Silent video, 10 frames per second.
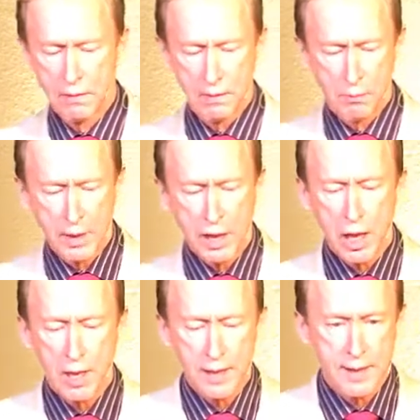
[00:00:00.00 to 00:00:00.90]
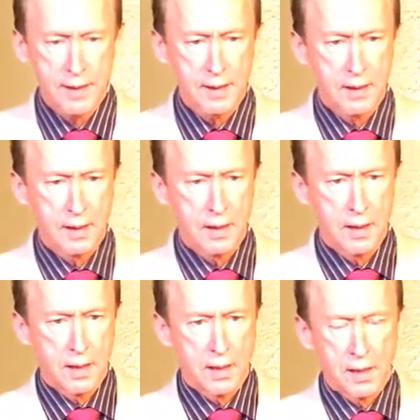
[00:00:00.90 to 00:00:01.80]
because
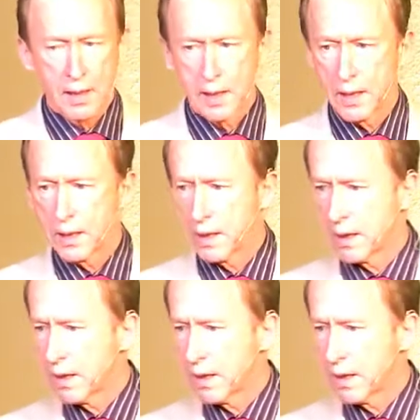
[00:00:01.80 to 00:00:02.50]
a